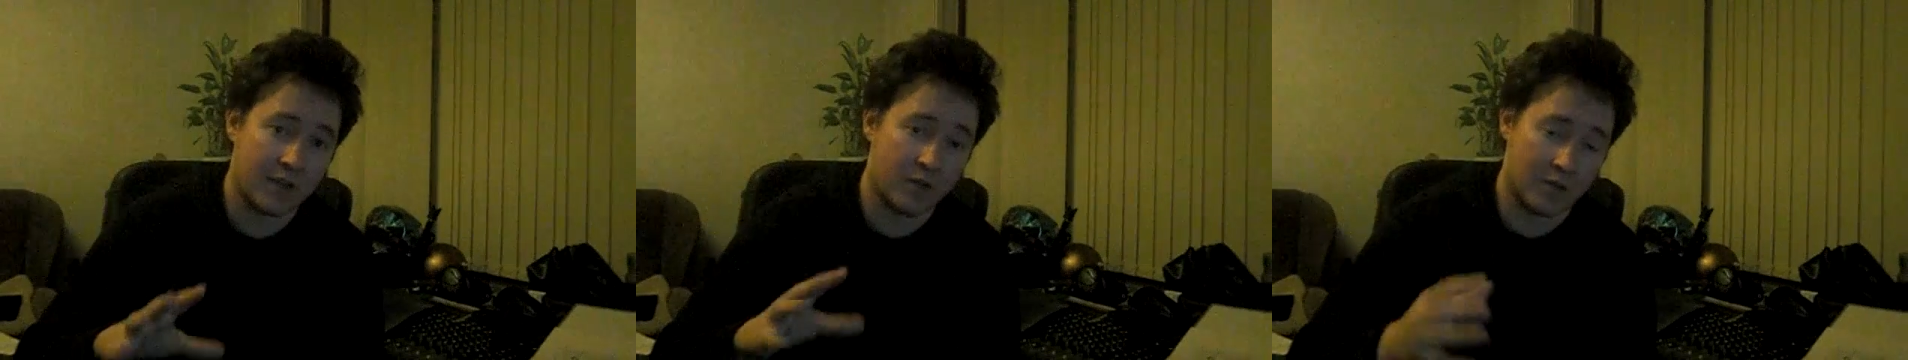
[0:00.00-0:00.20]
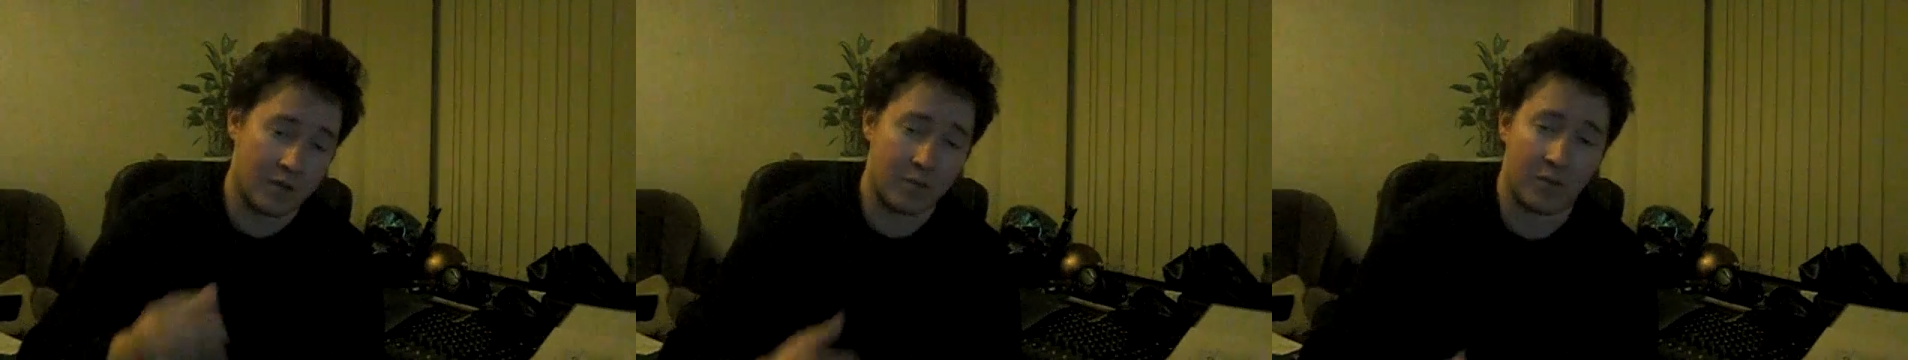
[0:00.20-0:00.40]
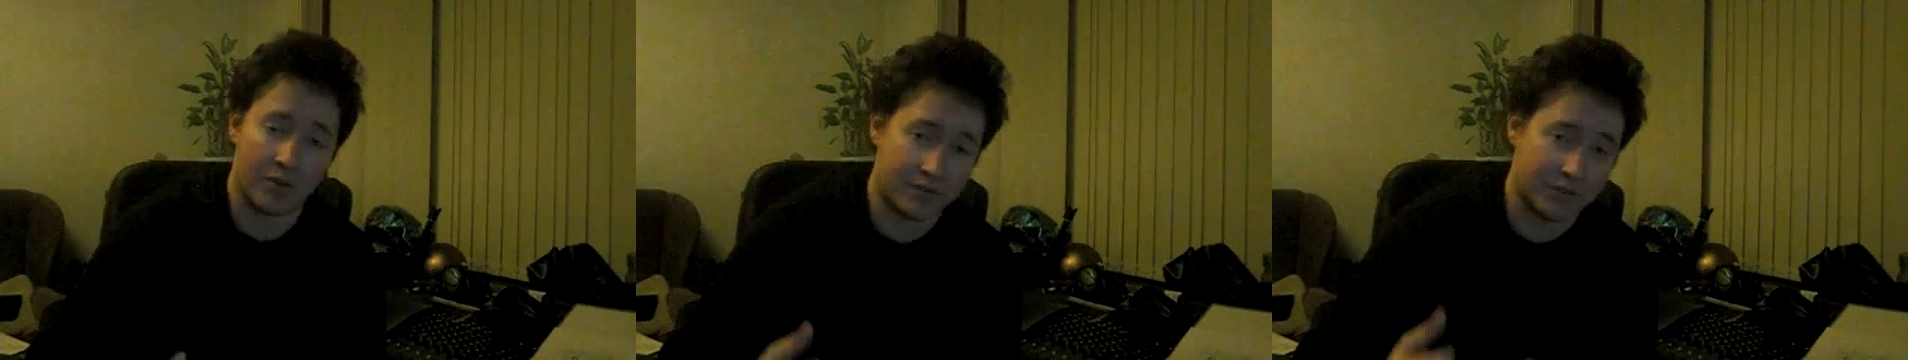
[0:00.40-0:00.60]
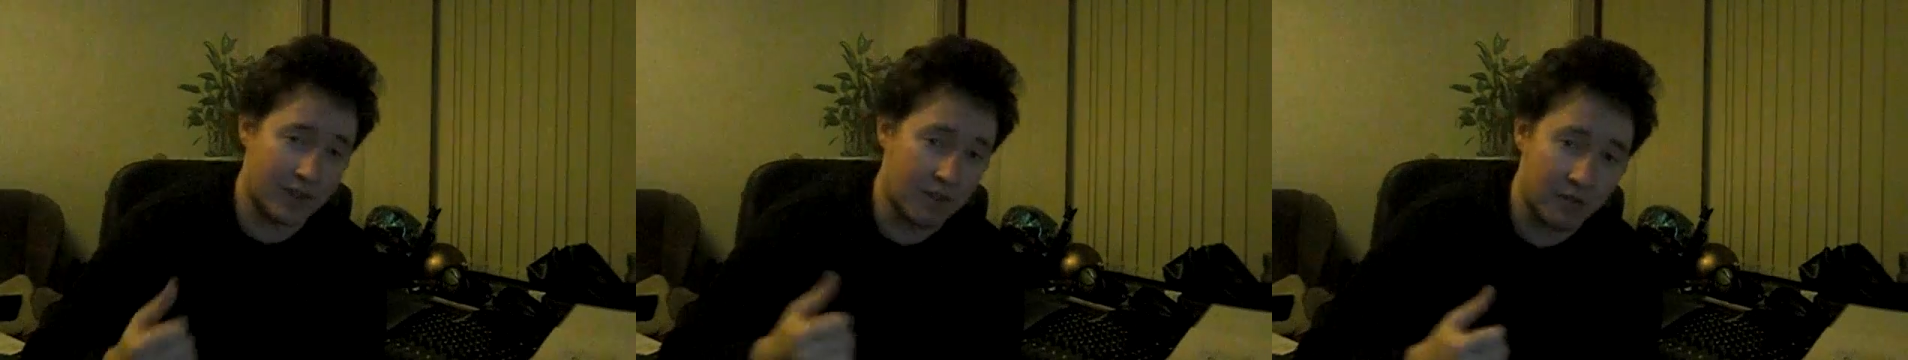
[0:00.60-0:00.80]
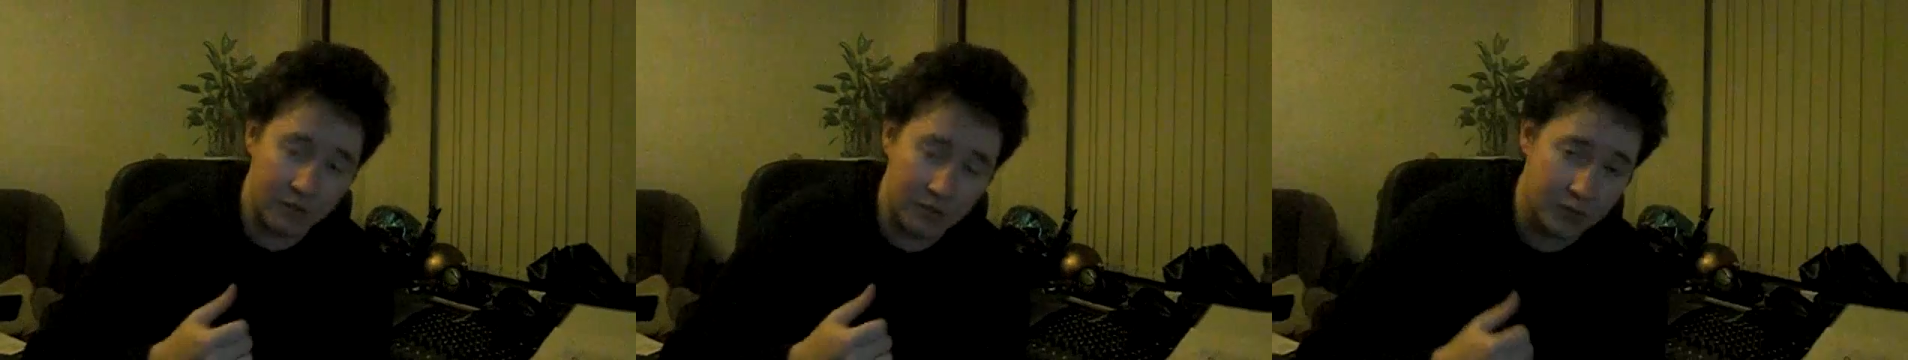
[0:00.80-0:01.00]
Remember, it's
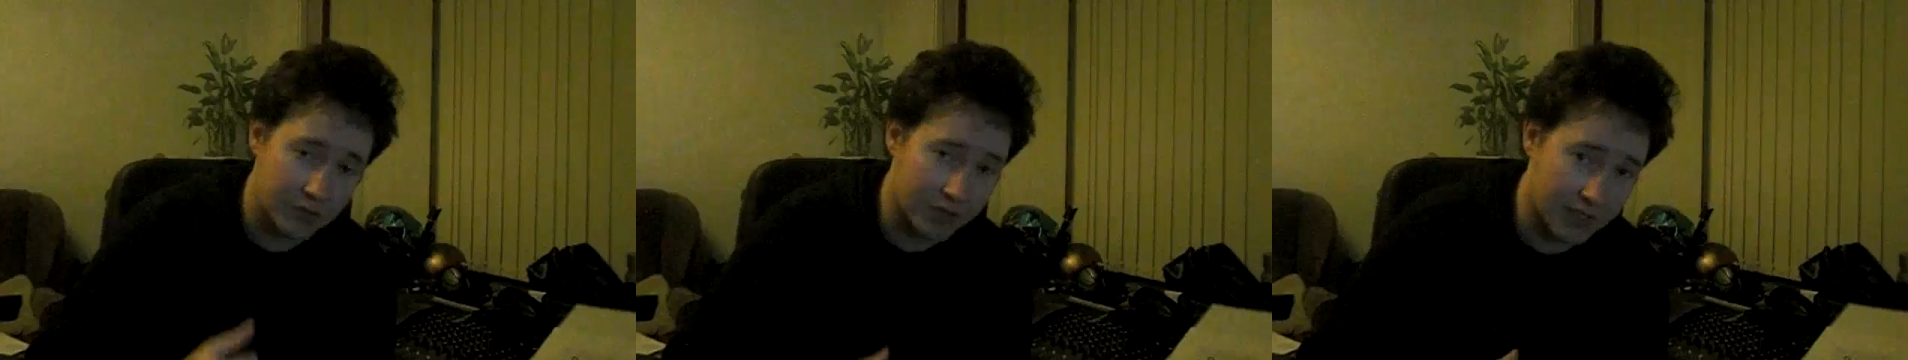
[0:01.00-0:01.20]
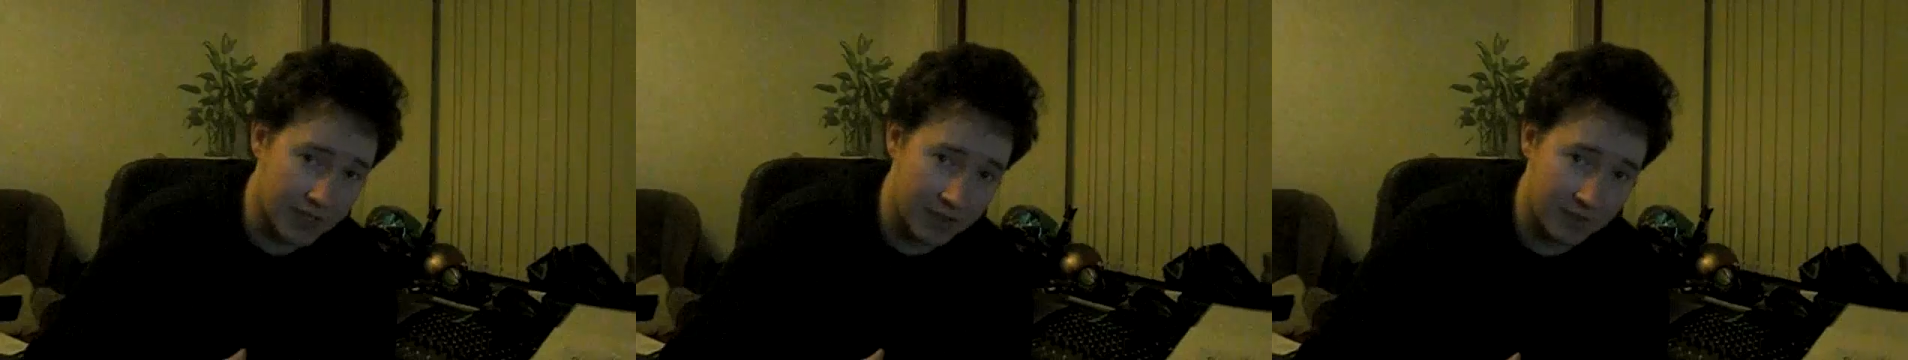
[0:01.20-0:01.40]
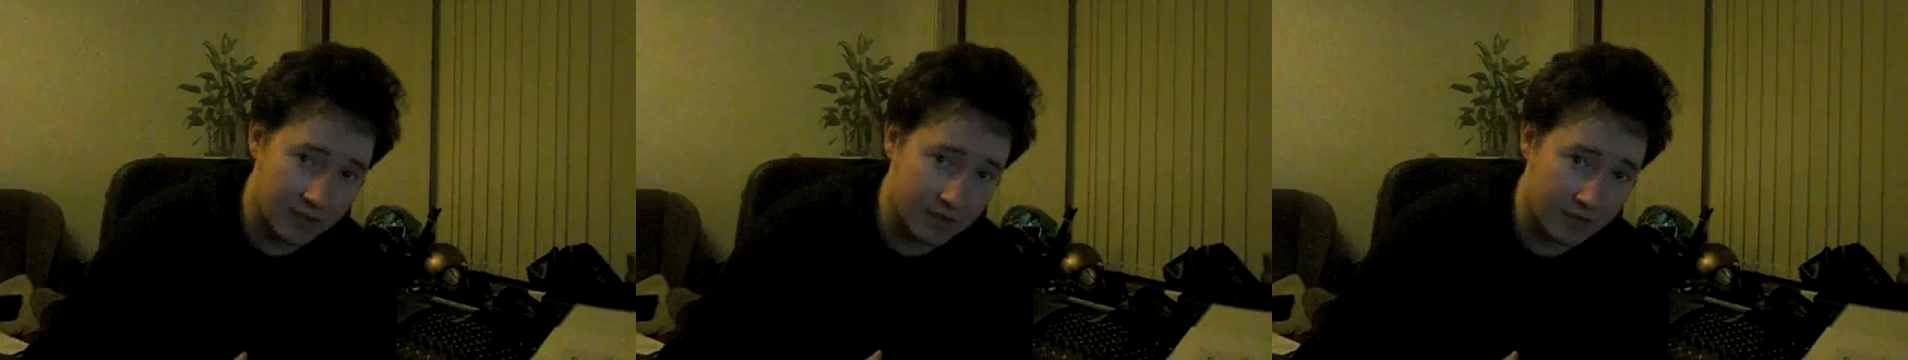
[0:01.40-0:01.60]
never too late